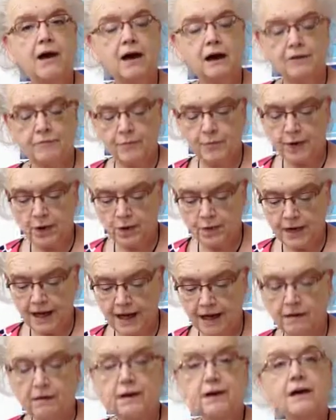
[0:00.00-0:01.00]
of
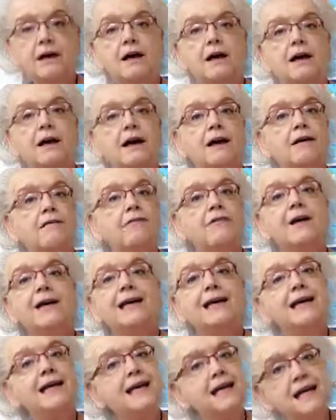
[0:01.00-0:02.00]
pronoun of
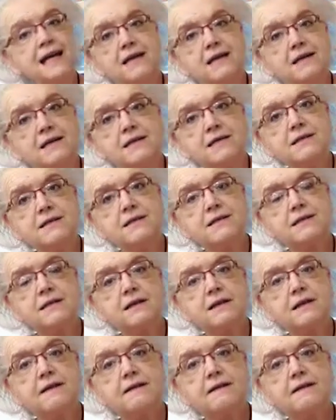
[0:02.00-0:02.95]
his?